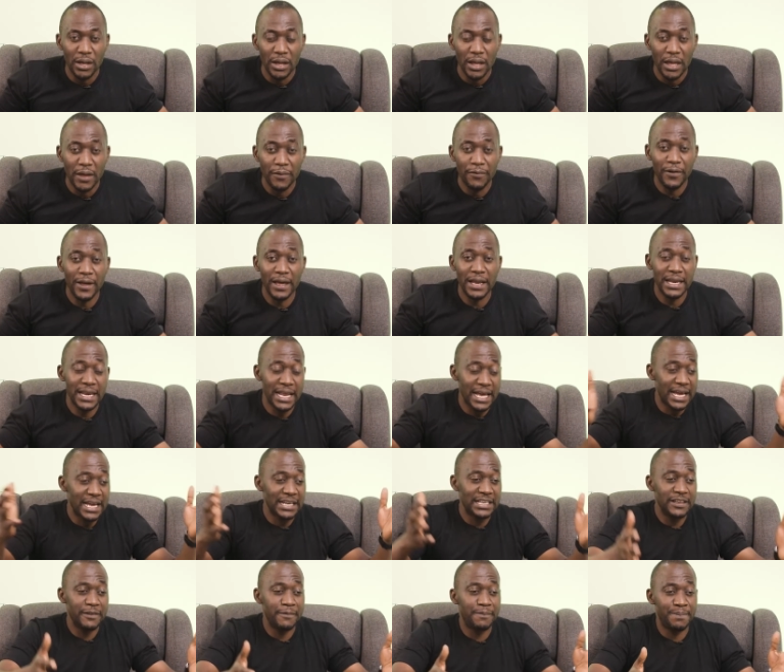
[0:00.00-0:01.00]
If you're a
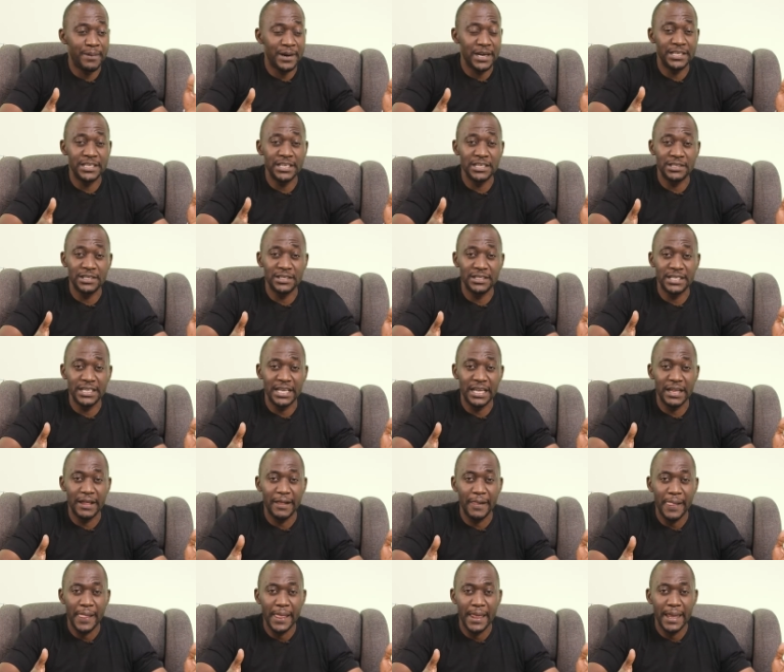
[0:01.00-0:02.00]
negative person
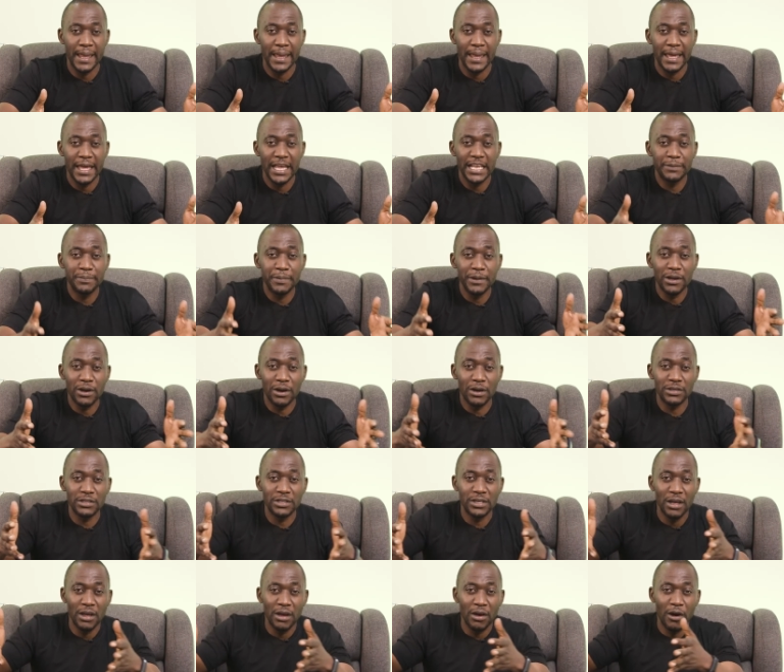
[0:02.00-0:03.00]
today, it's because
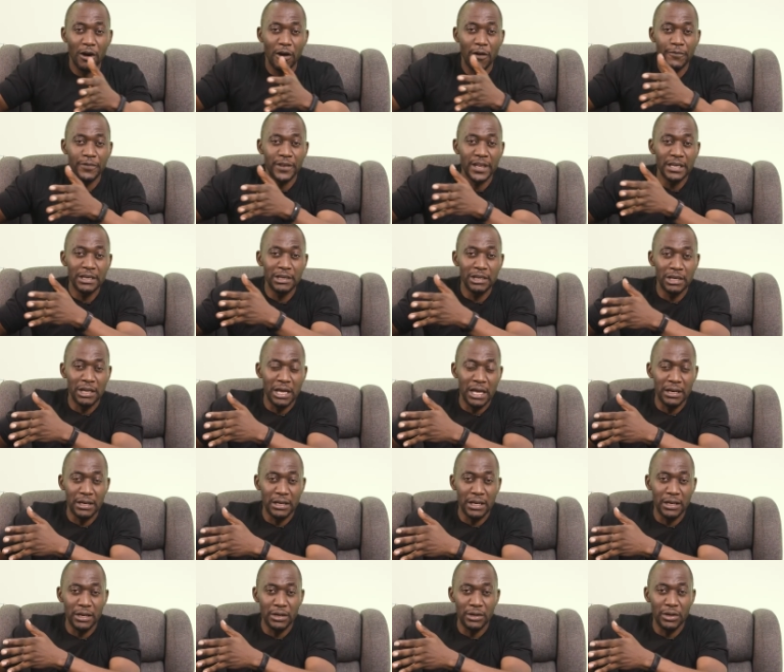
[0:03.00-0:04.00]
of the
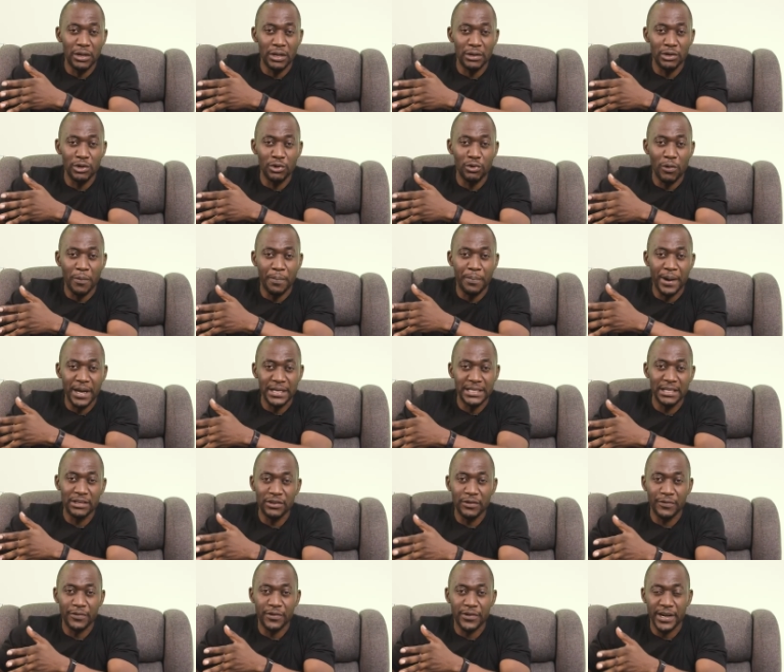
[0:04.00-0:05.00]
neural pattern
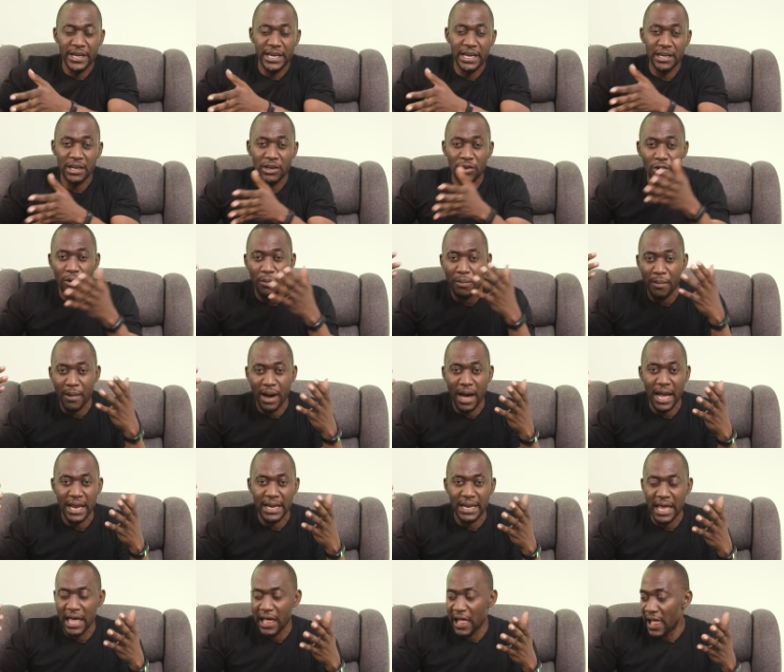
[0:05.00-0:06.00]
you've created in your
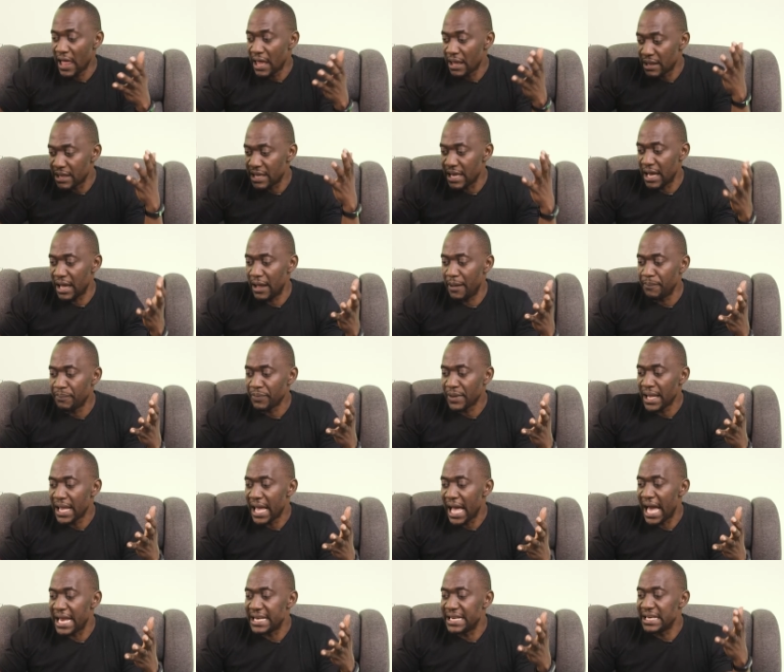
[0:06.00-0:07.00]
mind. Yeah,
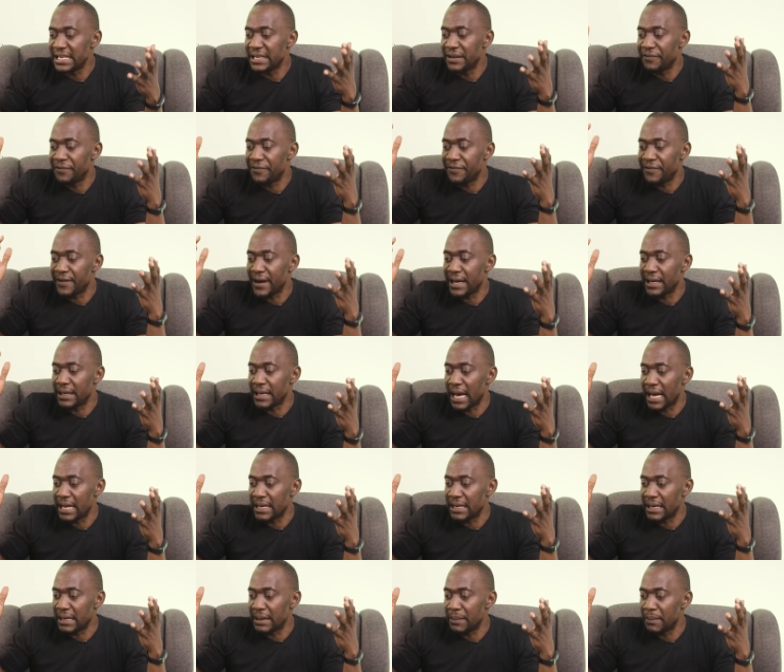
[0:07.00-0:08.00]
identify. I,
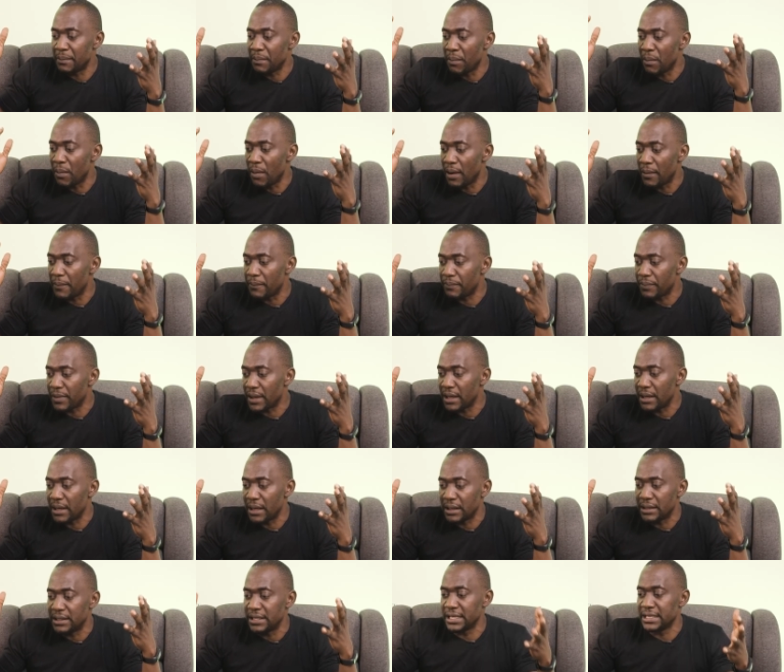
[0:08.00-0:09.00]
I,
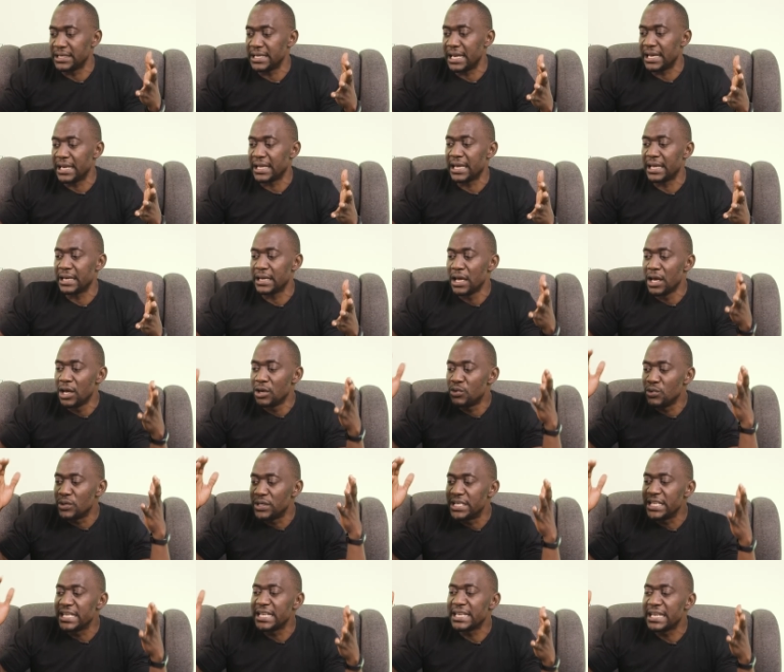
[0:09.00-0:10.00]
take that again. To
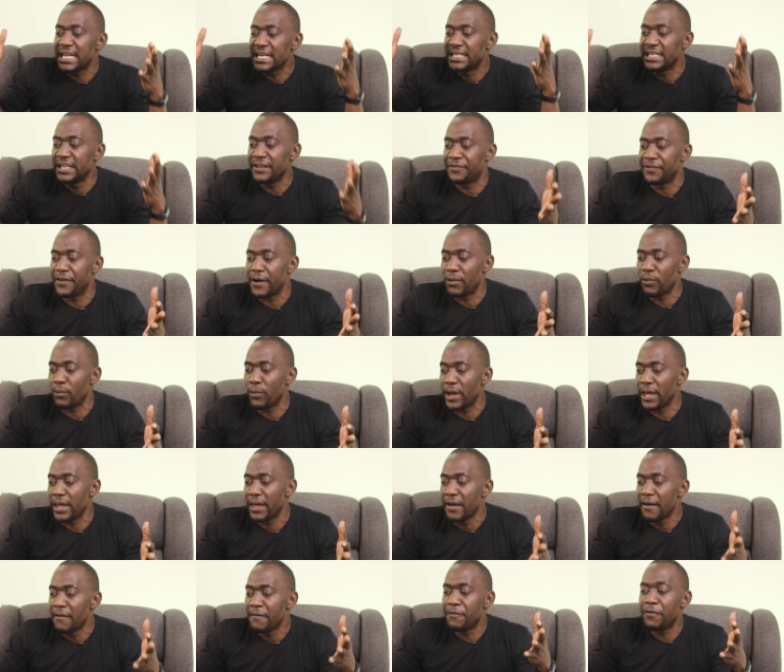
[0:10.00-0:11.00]
think in a different
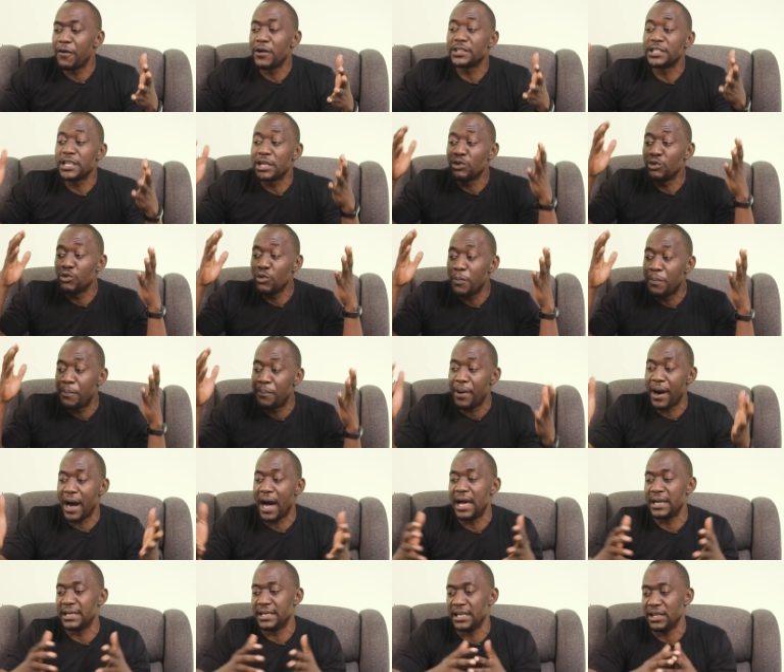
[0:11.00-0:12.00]
way, forge a new
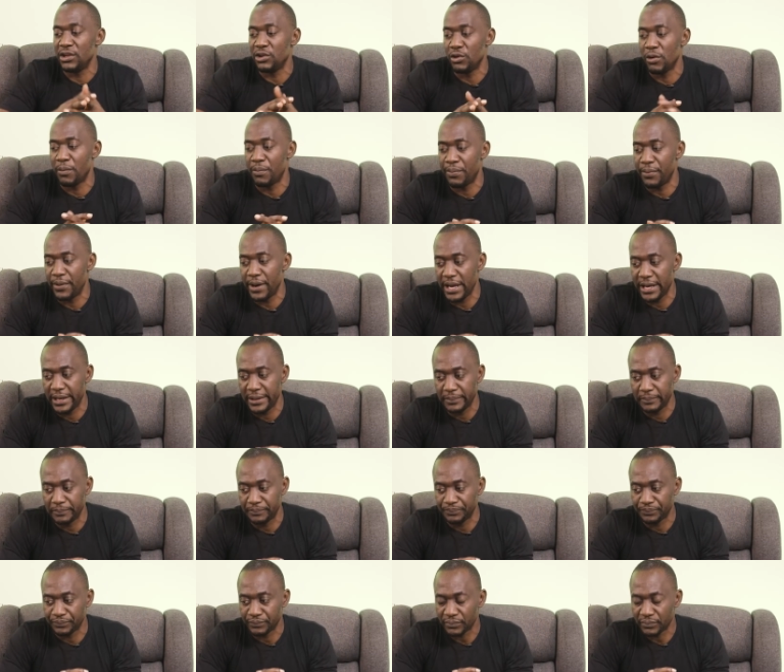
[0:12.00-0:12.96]
path in your brain.